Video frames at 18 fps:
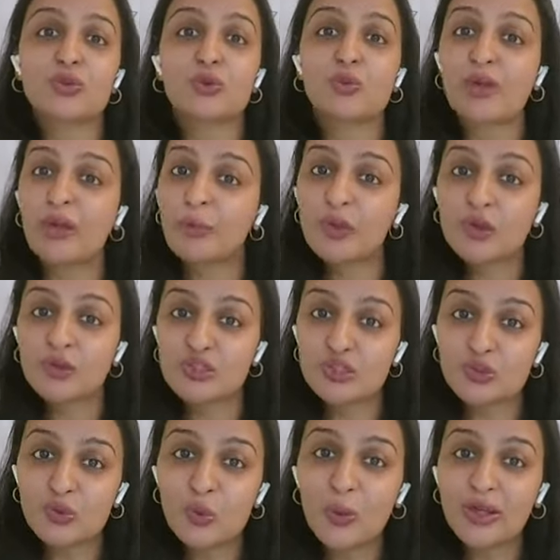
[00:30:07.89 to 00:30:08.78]
So maybe you
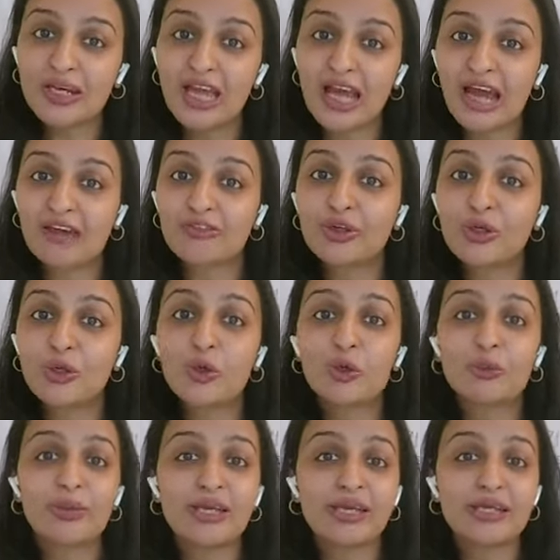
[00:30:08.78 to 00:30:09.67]
just go and have a
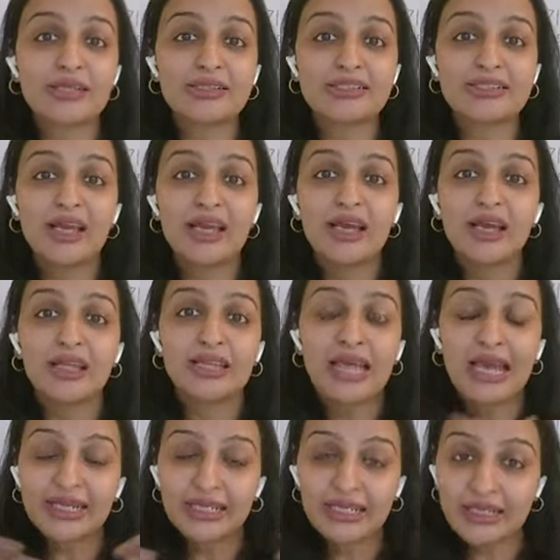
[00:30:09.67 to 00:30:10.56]
look, because
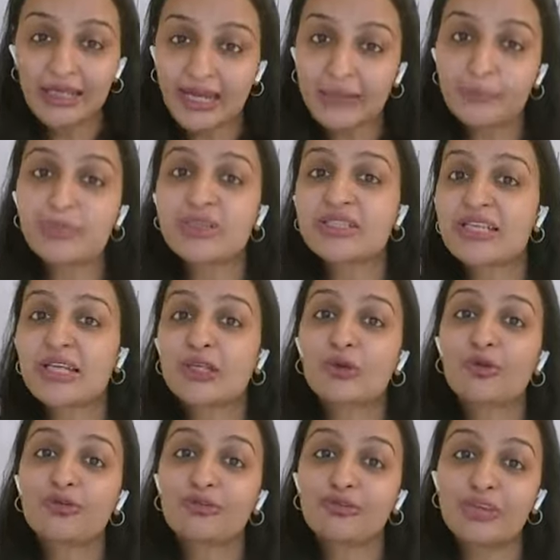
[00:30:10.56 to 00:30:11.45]

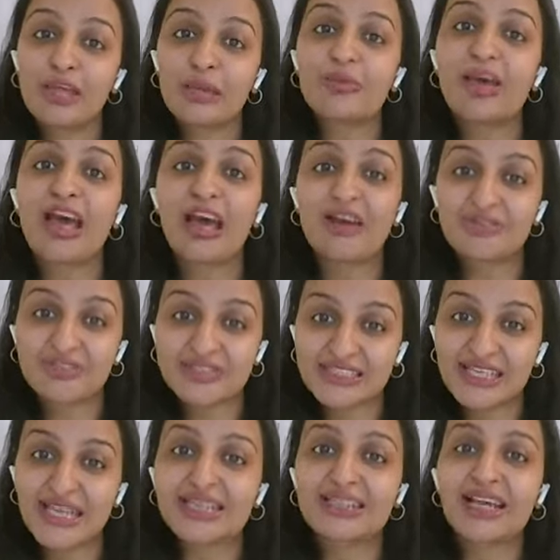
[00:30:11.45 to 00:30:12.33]
99% of them have
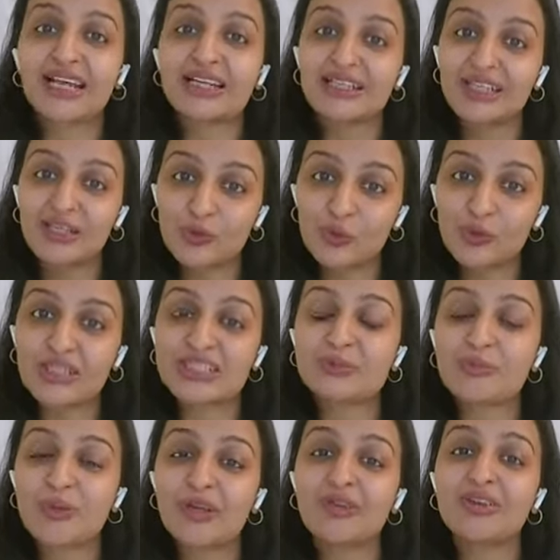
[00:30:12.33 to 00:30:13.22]
said that they don't
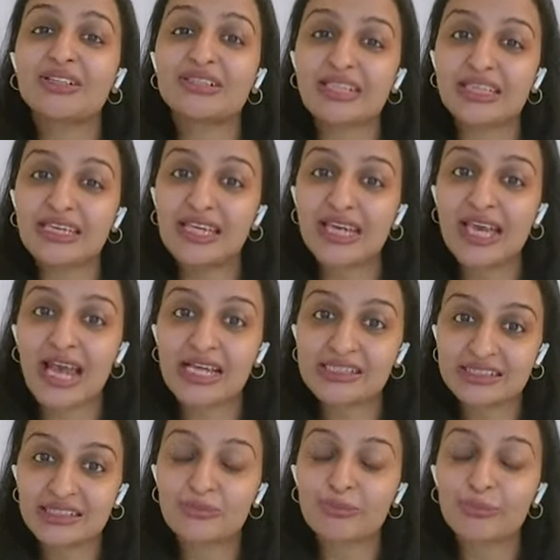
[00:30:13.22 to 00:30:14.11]
experience any
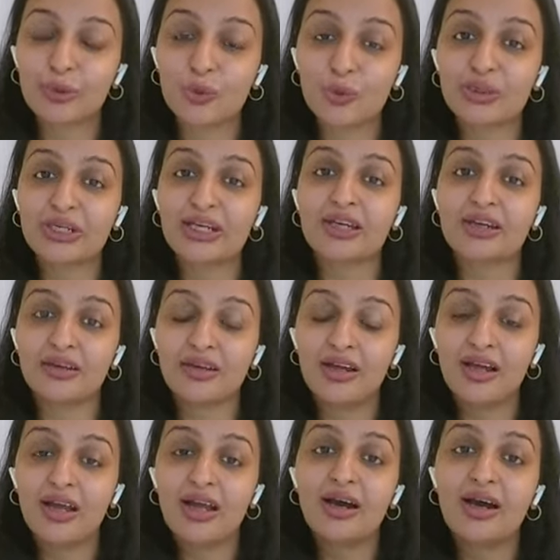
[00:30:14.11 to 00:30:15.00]
gas and
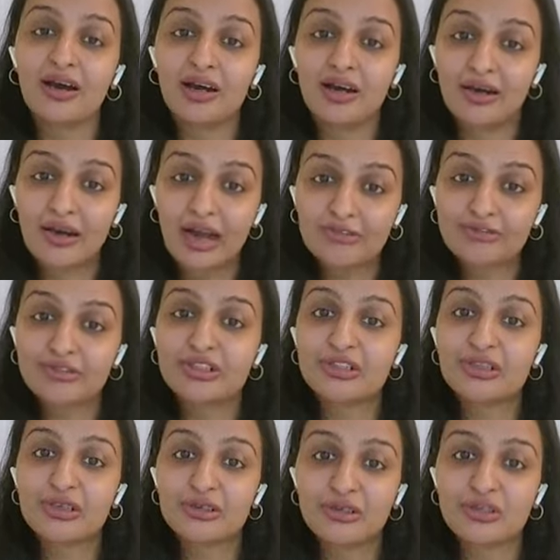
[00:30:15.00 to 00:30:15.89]
bloating
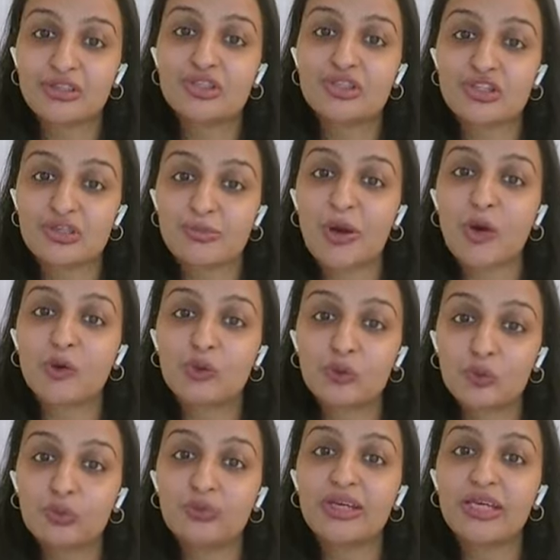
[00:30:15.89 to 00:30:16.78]
after just
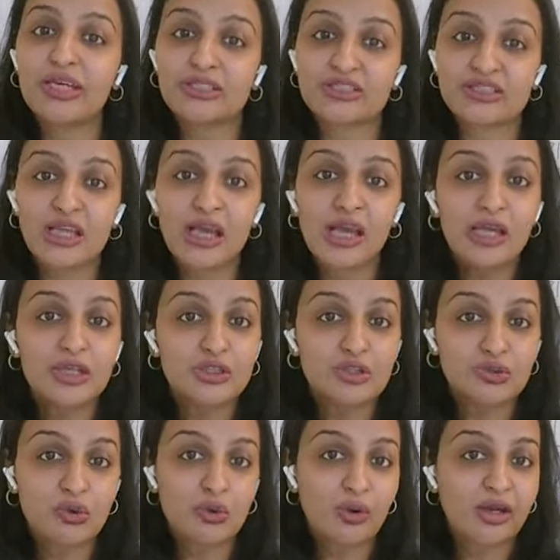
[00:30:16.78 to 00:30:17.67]
about 2 weeks.
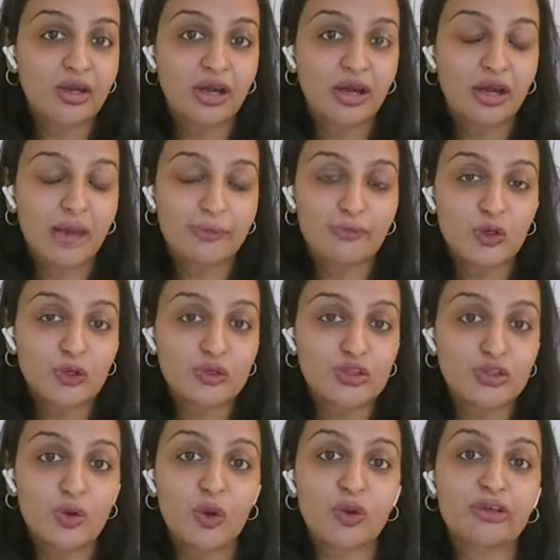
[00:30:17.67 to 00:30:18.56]
So I'm
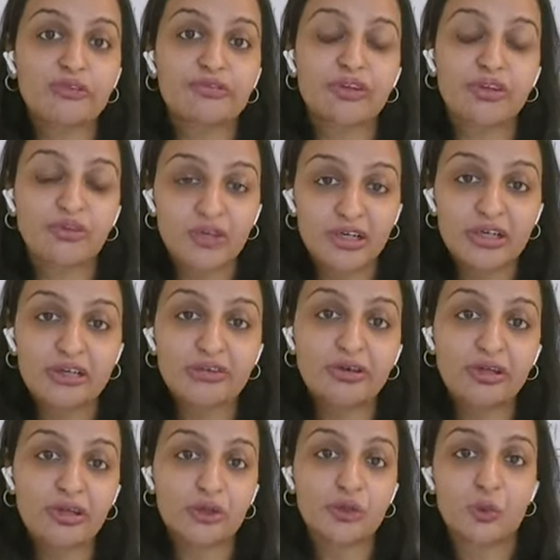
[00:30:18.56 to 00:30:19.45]
not sure if you're
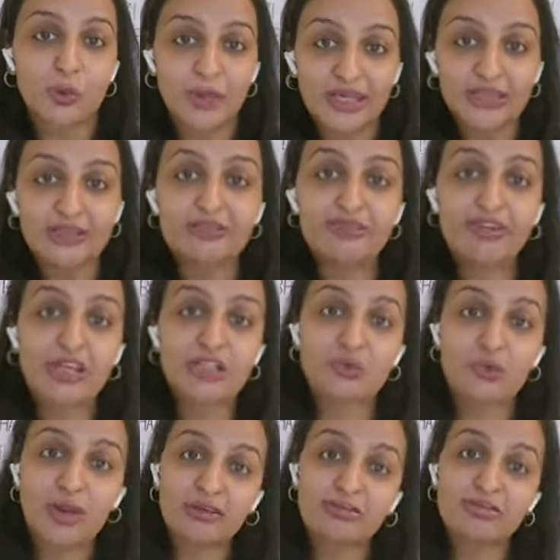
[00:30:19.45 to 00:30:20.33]
really doing the
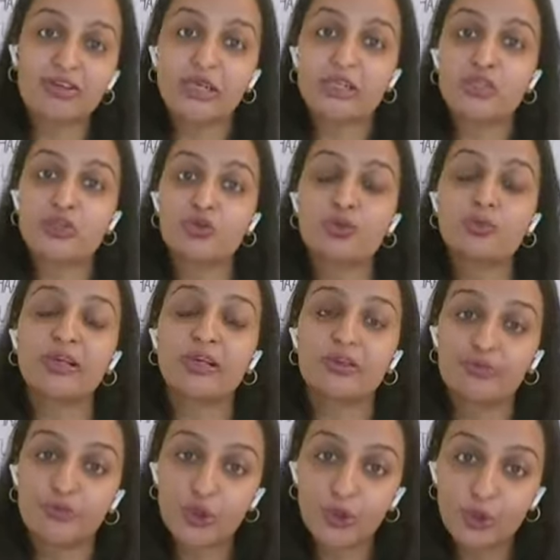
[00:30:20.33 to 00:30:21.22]
phase one, phase two,
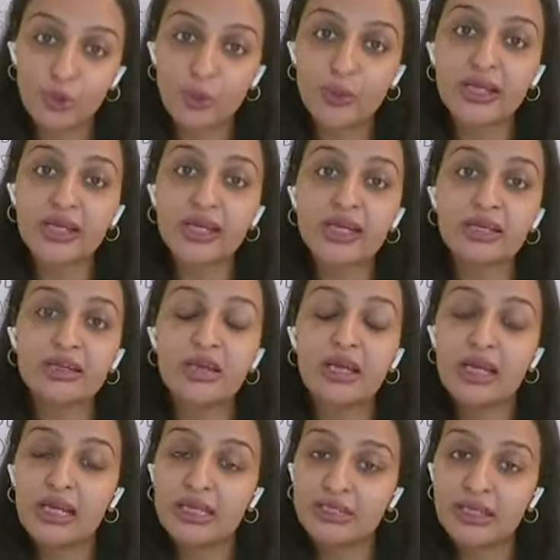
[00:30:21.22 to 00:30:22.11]
but if you're doing it,
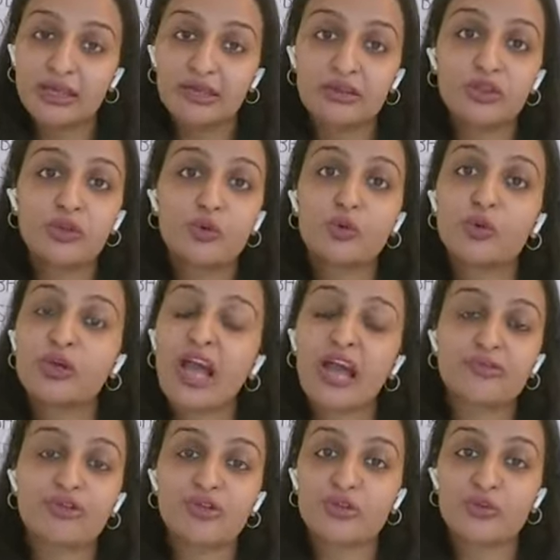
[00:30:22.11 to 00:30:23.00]
then you don't
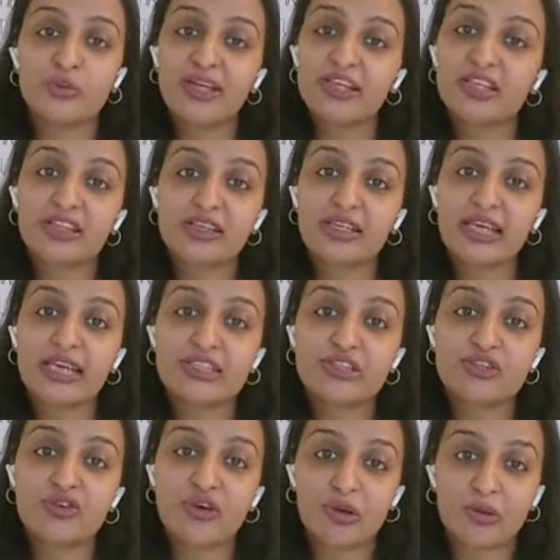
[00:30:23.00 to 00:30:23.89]
have to do anything
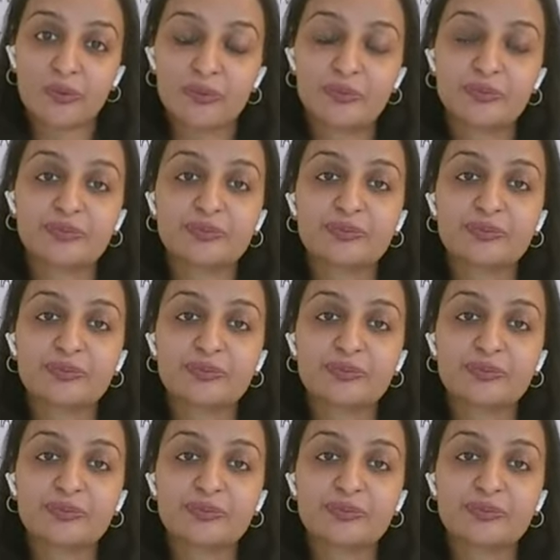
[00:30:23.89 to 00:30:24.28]
extra.